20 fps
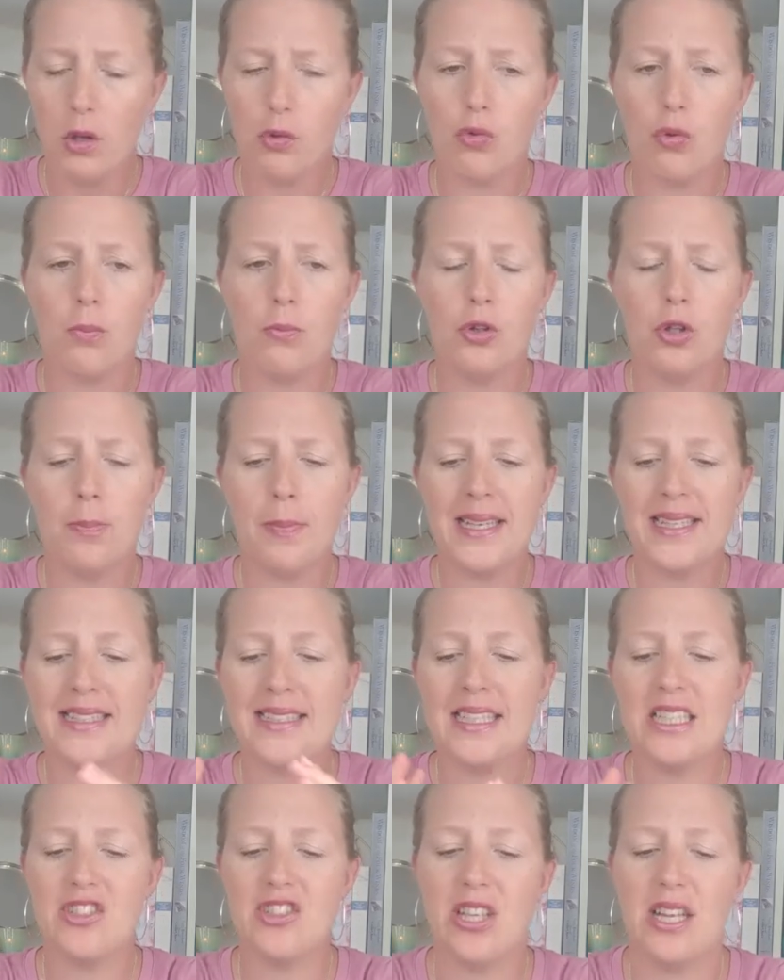So the
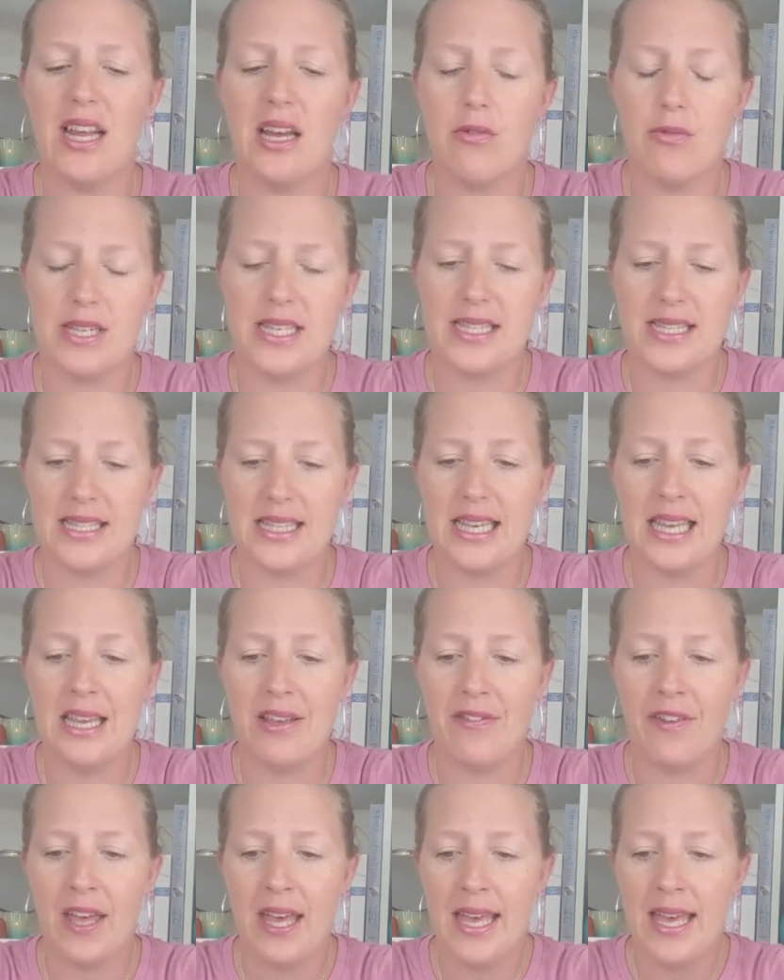message that I
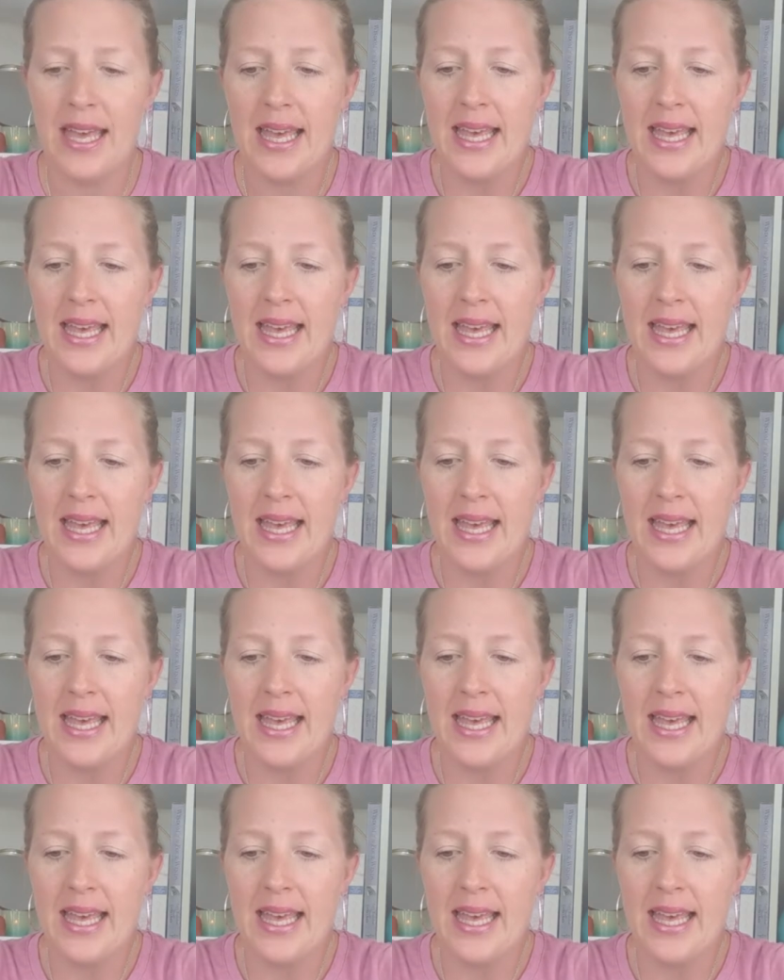received